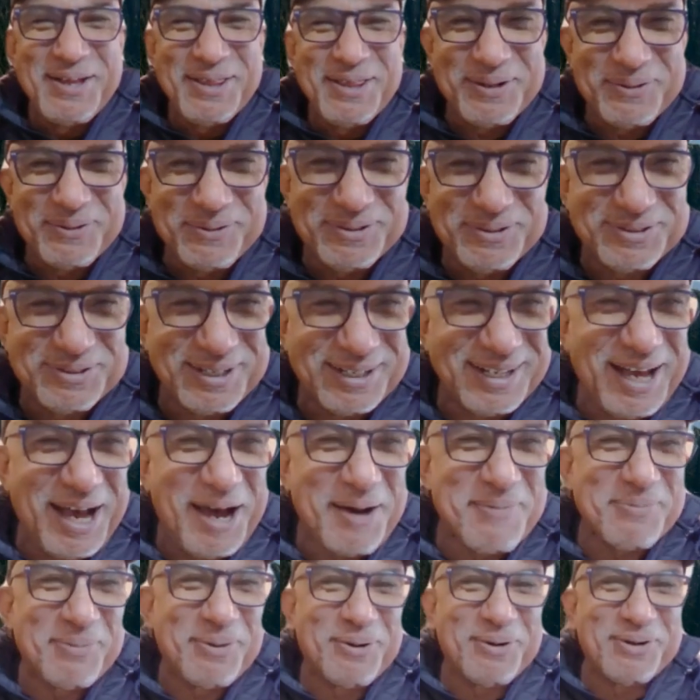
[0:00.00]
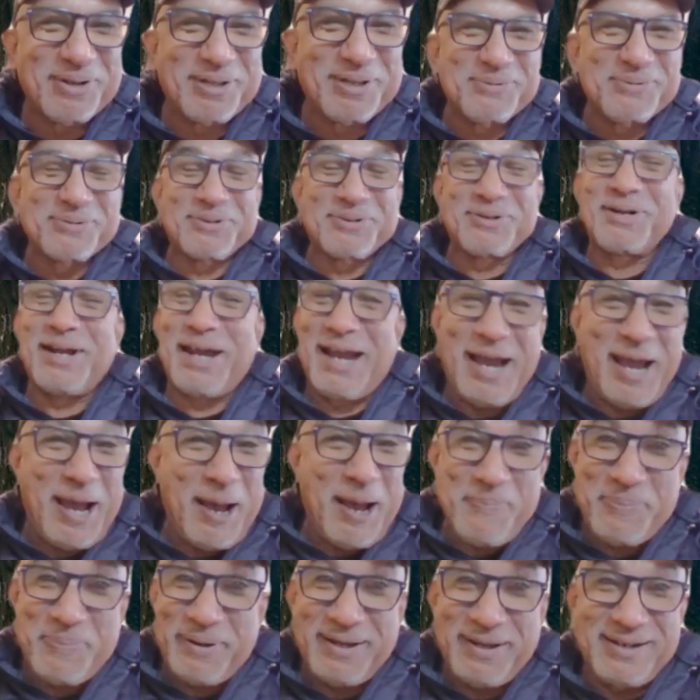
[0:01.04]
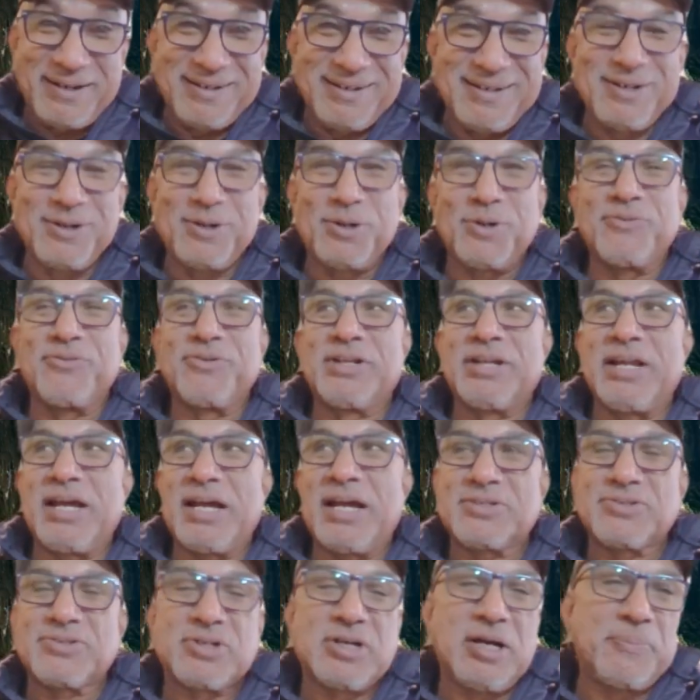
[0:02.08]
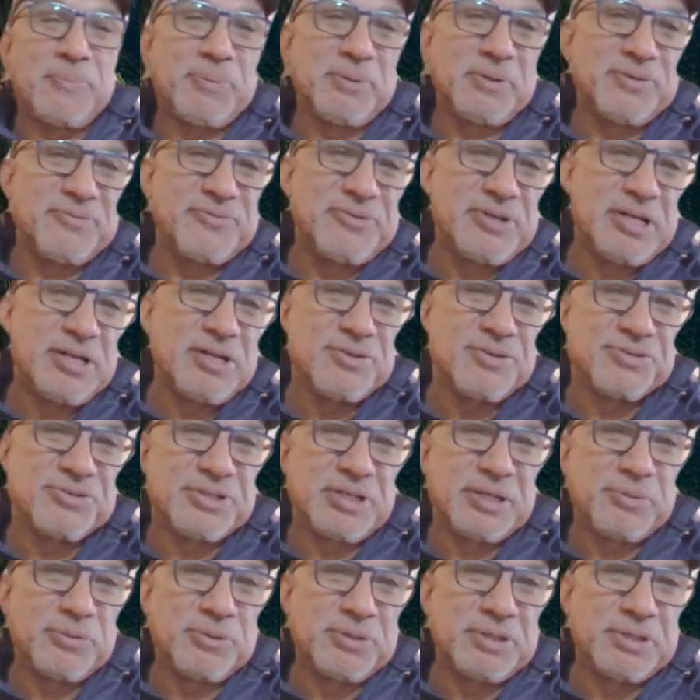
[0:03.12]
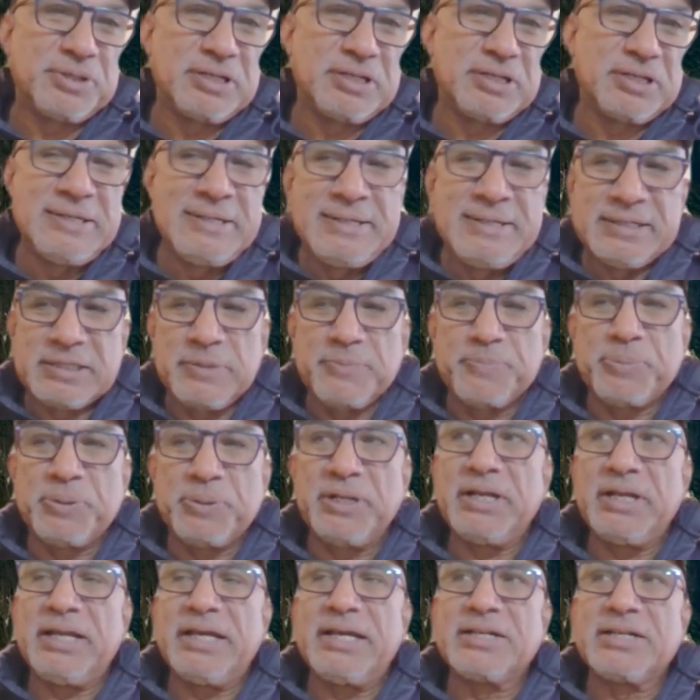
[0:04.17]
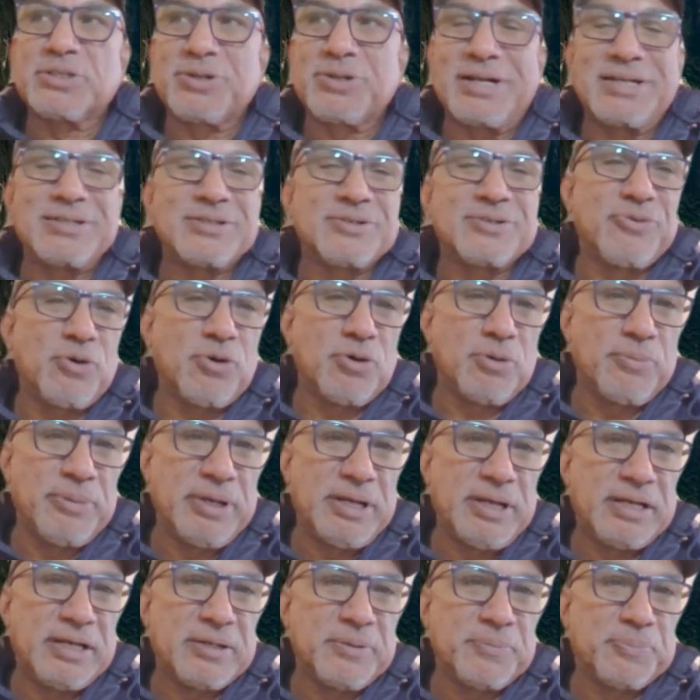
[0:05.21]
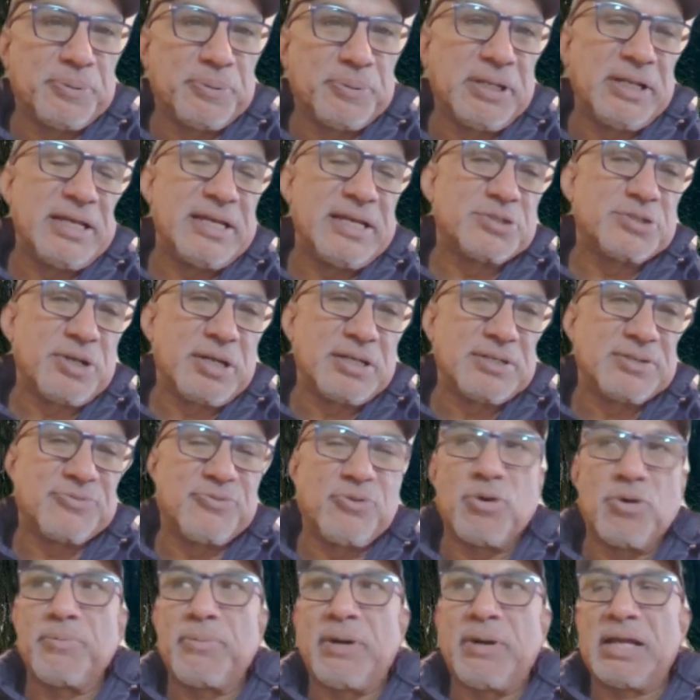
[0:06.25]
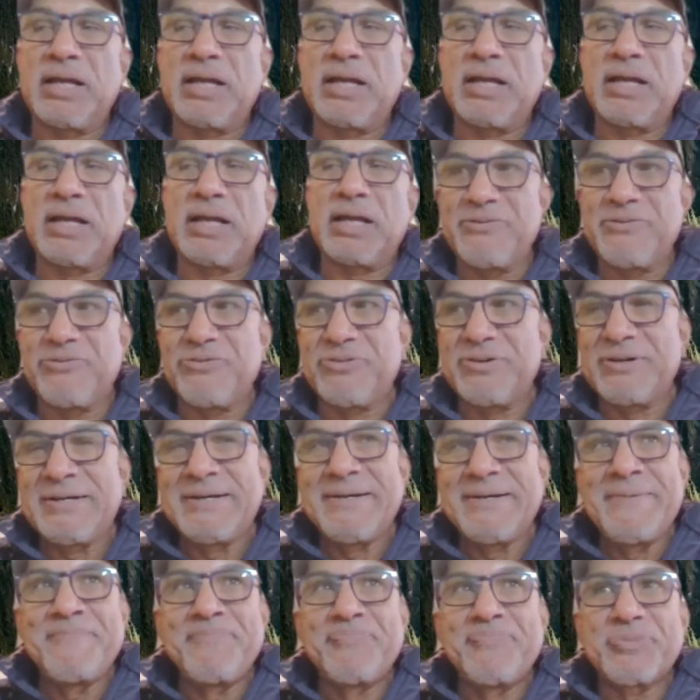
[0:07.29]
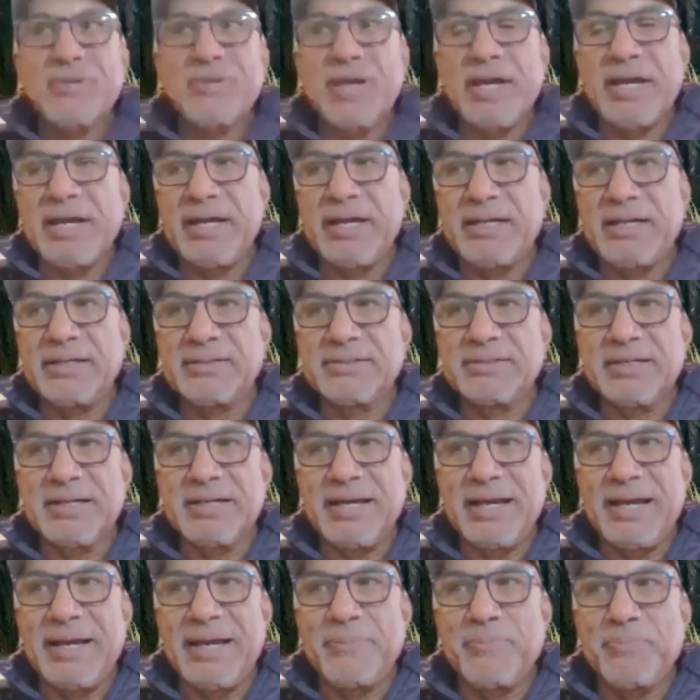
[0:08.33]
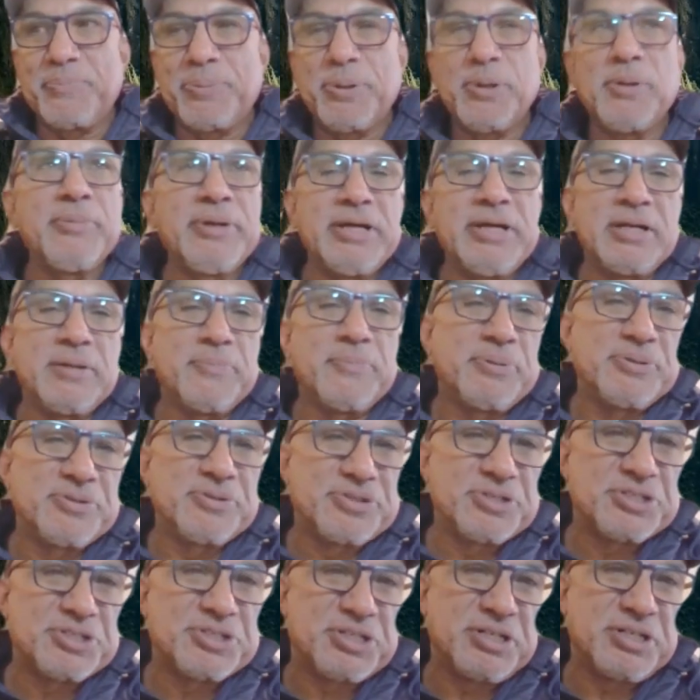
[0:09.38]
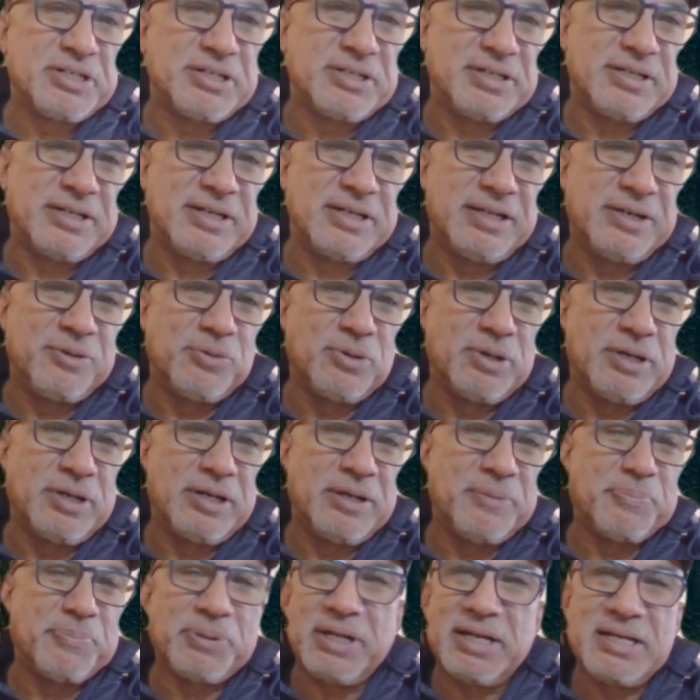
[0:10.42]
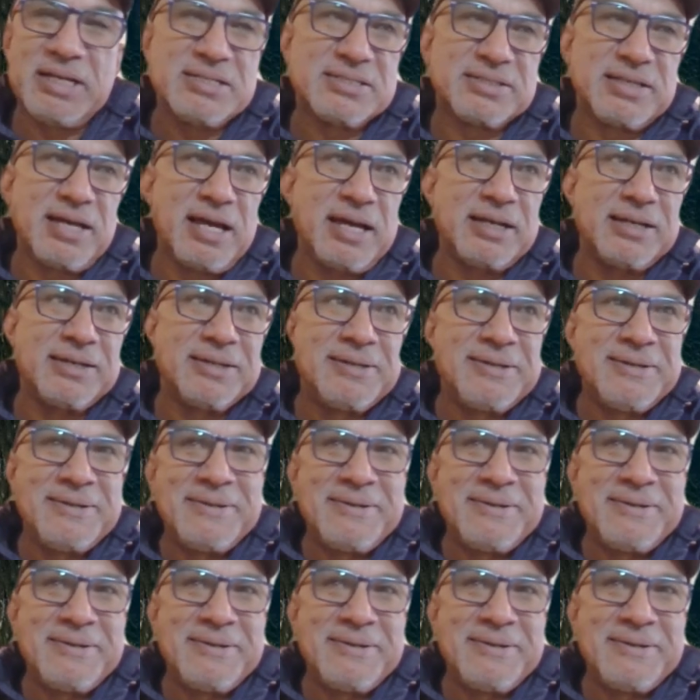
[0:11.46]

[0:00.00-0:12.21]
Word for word: there was a lot more that was going to happen over the next couple of years that would completely transform me, completely transform my life, and and put me in a position in a, in a place that